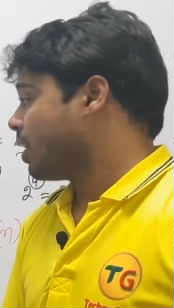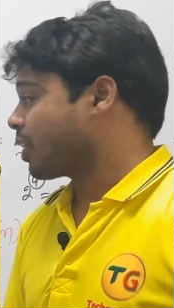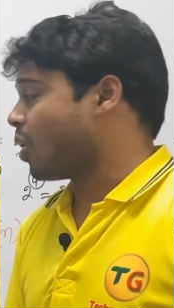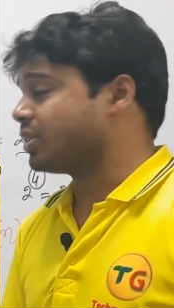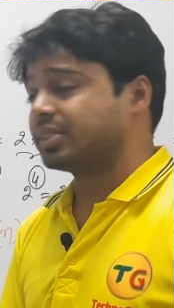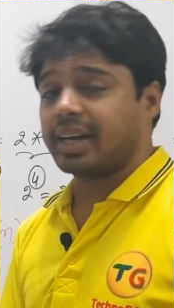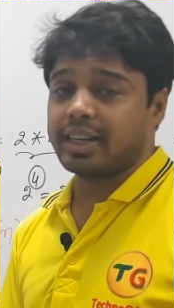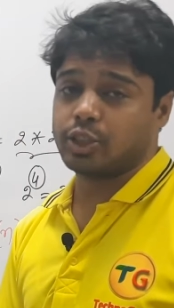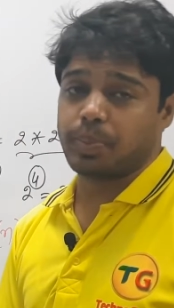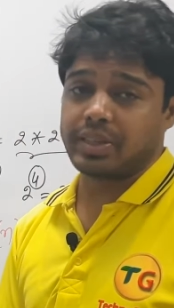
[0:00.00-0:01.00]

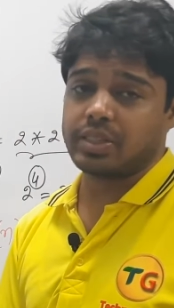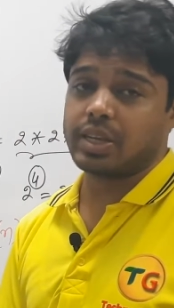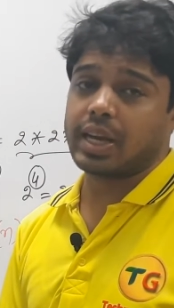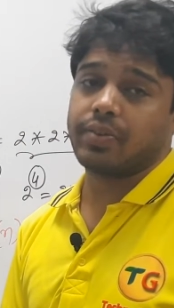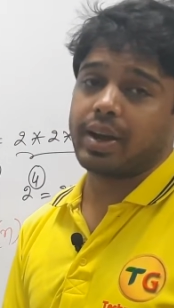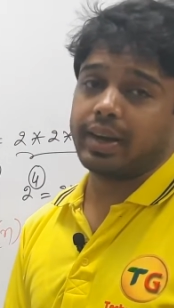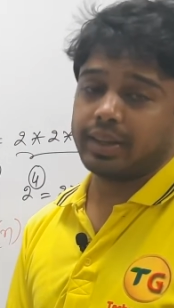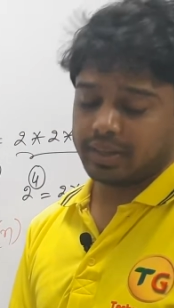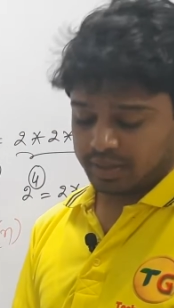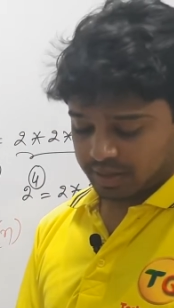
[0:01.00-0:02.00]
constant space is required.
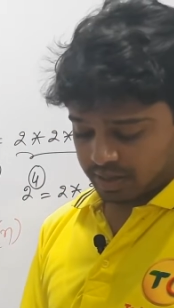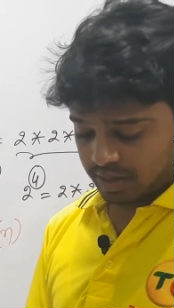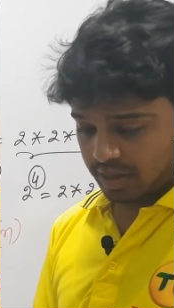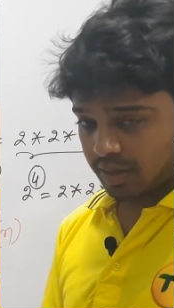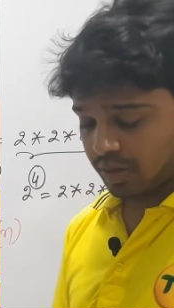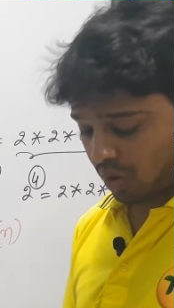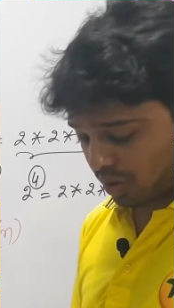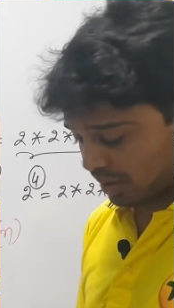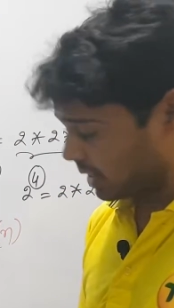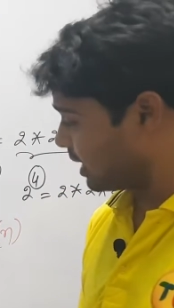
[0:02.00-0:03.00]

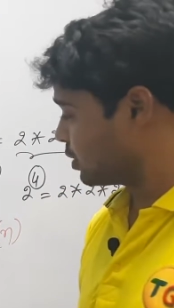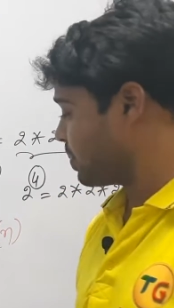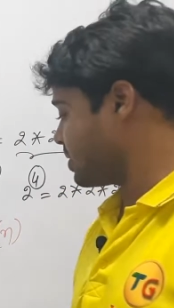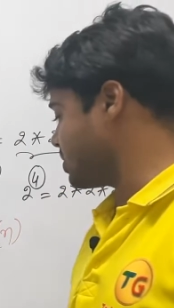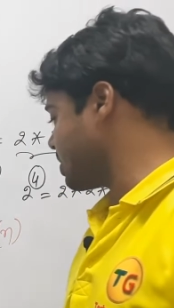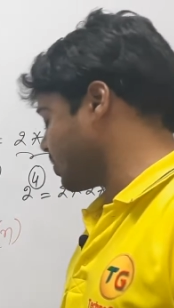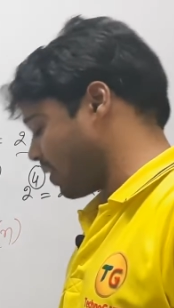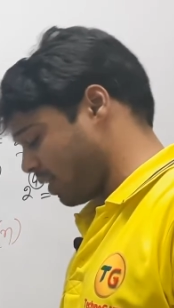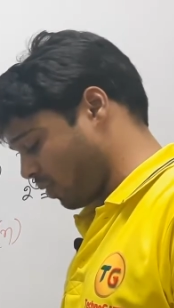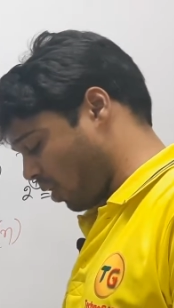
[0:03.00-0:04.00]
Constant space is
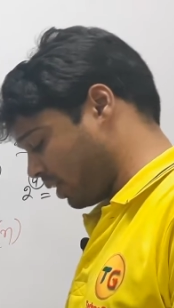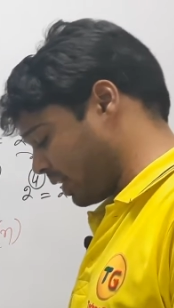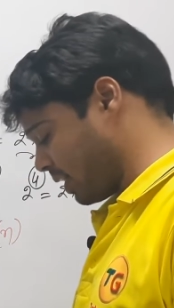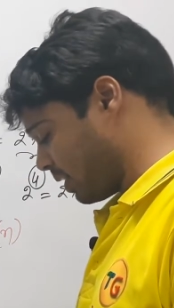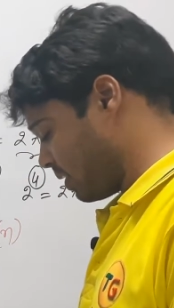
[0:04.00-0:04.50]
required. What here?